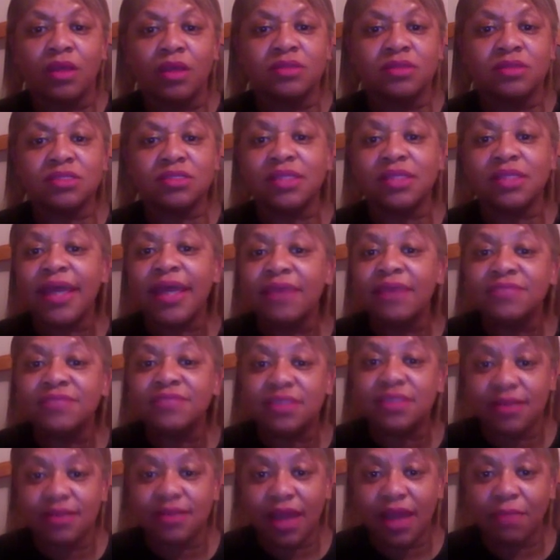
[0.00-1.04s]
Slaves
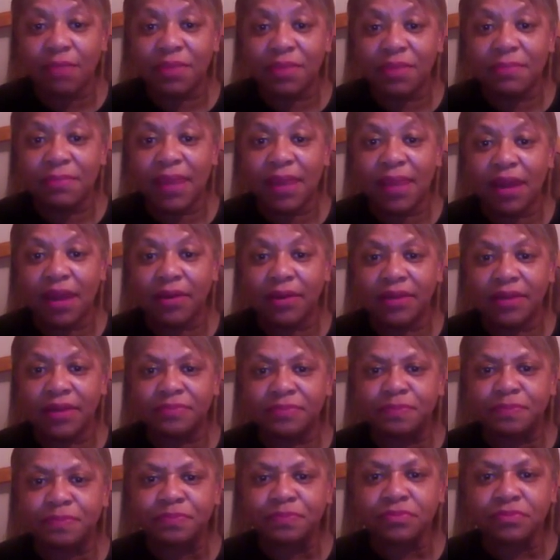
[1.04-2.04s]
could not be married.